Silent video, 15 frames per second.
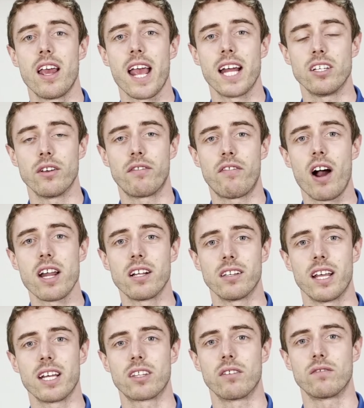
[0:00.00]
and define a
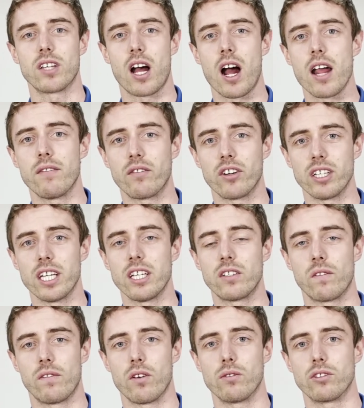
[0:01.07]
length of time for each
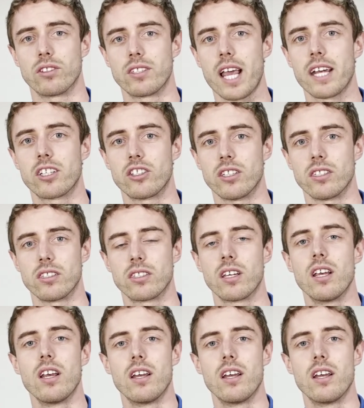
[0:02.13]
of those sections.